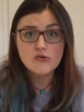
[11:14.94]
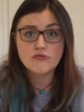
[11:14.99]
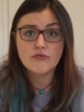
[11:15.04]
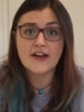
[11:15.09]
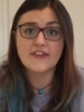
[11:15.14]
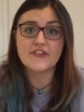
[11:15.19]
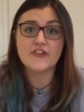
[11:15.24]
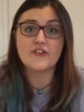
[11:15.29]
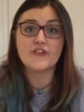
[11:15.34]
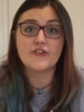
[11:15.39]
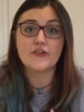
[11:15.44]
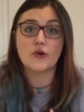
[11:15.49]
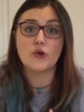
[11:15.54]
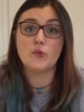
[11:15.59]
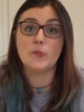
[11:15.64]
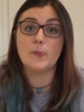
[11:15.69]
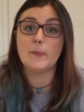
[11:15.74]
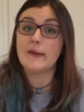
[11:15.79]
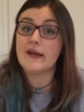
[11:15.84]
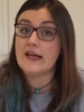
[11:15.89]
Resin
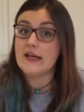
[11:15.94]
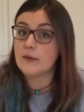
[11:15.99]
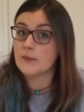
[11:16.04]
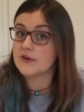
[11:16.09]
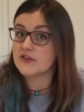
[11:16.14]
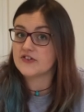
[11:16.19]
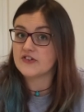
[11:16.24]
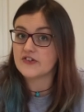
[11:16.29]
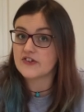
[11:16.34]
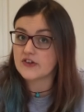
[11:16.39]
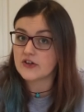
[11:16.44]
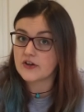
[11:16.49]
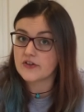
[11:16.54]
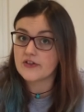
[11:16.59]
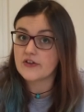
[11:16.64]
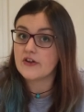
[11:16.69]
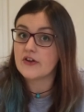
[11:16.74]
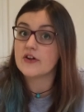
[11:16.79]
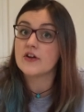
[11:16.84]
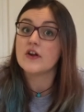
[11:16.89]
Soul Me, which is
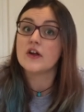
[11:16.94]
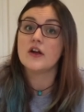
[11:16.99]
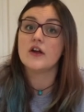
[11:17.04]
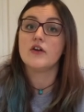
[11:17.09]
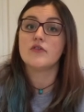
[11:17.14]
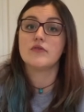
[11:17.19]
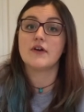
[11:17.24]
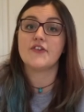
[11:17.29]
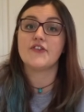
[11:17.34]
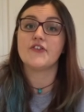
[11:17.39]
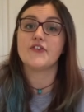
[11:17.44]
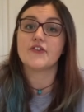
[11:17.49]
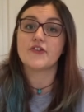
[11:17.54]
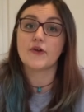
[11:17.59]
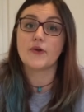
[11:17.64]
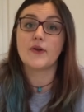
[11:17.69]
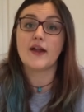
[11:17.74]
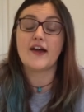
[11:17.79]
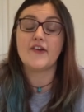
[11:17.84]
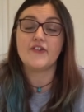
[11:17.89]
another Resin
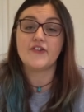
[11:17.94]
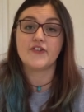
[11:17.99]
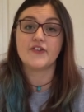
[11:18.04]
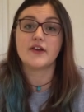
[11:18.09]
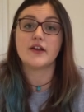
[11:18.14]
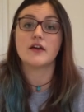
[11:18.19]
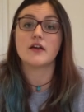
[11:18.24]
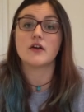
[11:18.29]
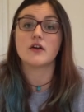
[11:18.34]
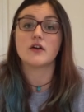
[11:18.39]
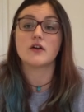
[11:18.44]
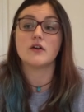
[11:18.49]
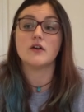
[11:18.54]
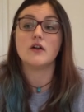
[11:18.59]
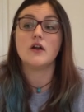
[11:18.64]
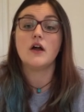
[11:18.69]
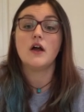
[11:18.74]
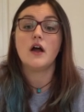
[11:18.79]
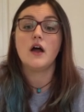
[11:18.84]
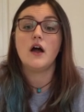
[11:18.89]
Soul SD
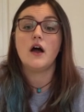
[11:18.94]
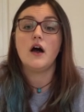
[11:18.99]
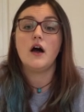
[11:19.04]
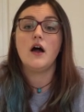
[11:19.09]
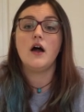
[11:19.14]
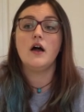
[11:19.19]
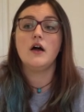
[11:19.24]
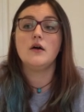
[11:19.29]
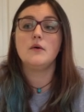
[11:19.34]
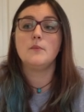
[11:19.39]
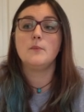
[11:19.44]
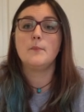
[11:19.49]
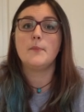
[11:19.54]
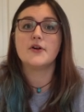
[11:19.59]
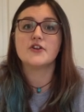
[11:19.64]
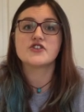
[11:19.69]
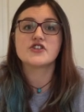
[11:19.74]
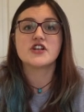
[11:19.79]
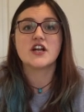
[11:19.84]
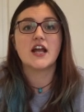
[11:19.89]
girl,
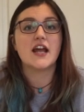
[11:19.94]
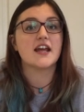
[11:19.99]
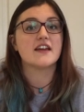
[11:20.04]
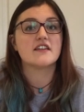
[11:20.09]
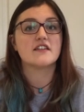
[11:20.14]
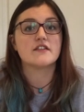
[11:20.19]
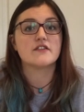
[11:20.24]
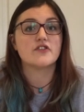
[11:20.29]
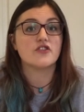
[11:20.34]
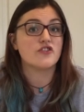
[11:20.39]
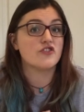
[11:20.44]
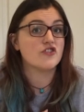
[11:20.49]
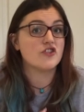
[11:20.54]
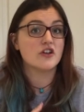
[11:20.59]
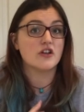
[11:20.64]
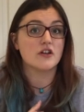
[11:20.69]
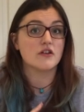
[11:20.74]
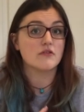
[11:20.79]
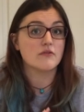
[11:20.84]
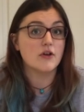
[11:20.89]
but she is just, you
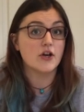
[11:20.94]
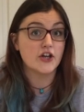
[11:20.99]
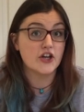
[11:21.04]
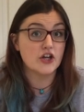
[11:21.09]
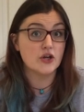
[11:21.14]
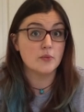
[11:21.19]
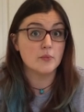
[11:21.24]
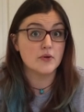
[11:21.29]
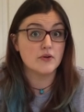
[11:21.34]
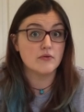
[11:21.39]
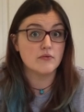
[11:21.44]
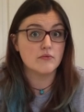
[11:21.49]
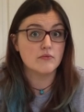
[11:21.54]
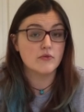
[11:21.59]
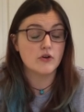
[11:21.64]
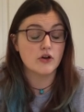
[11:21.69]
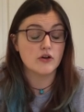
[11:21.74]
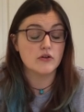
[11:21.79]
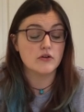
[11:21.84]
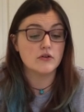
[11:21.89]
know, a human
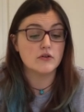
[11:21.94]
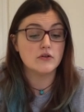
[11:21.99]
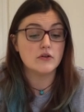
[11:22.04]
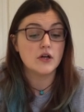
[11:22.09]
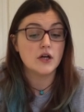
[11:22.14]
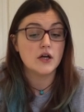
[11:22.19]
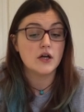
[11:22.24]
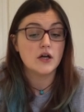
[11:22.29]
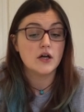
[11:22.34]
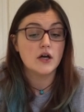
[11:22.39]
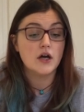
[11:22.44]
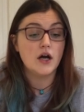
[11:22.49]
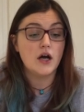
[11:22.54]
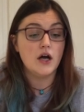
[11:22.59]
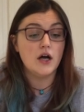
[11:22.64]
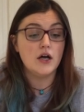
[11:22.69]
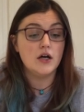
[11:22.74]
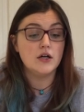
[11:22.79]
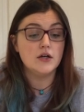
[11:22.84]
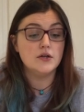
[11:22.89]
girl.
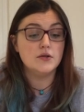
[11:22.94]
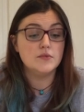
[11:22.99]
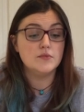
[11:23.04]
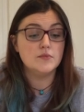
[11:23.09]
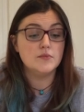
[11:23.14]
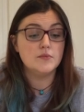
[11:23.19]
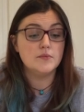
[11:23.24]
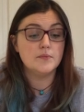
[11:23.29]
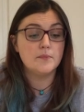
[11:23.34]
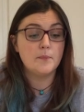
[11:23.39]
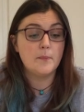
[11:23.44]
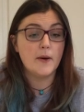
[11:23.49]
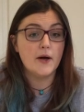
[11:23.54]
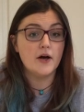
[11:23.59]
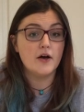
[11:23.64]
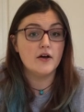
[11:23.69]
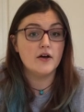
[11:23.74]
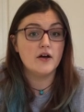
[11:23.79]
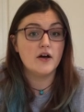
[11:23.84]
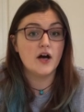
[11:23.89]

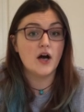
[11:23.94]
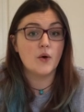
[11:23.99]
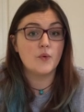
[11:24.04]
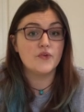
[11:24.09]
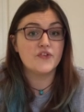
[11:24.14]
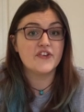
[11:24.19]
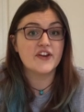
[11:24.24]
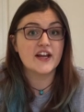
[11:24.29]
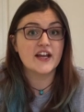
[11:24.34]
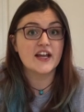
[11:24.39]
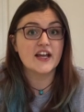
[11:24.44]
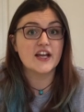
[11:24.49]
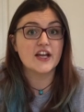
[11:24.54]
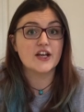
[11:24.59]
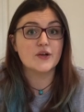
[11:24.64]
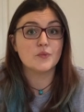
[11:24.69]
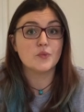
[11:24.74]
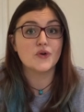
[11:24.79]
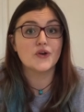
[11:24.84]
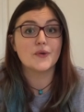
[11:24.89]
But I was
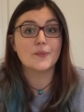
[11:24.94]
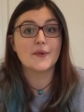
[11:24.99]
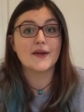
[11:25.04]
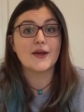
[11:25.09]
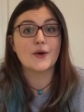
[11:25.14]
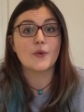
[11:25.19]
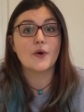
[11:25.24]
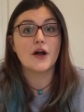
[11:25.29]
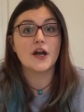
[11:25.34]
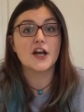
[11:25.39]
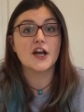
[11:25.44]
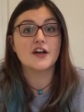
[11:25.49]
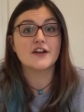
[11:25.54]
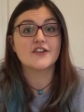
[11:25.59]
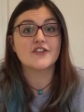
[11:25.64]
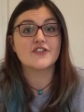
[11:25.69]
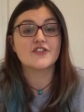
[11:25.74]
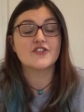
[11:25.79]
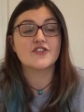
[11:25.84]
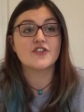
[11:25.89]
thinking, would it be quite
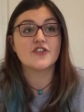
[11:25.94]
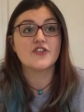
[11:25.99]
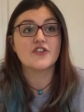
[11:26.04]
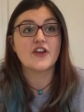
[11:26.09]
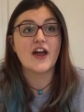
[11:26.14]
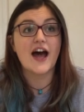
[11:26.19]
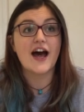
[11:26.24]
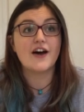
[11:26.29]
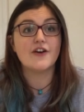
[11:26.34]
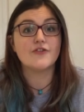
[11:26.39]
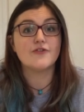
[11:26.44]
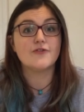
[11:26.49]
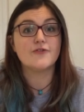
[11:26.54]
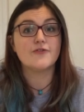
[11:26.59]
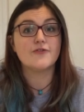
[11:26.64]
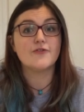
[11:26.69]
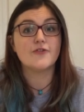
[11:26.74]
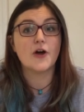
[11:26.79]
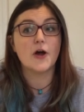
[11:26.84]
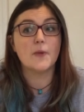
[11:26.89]
nice to just have
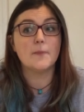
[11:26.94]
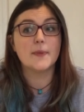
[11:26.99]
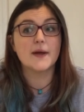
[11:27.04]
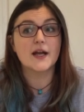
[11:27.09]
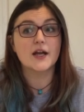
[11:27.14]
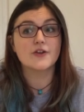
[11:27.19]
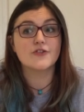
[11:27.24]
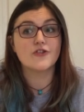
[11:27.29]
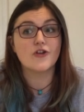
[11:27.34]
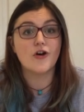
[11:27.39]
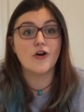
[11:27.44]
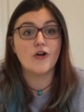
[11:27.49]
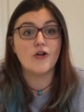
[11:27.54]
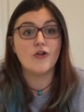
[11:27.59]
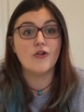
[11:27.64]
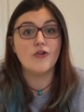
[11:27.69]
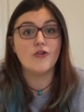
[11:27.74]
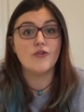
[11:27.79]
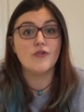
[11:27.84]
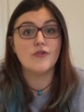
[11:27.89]
a bigger
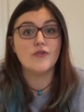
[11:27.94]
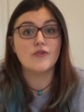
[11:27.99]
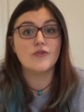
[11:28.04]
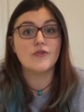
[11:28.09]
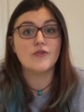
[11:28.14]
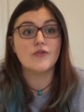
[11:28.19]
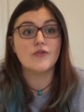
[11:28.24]
doll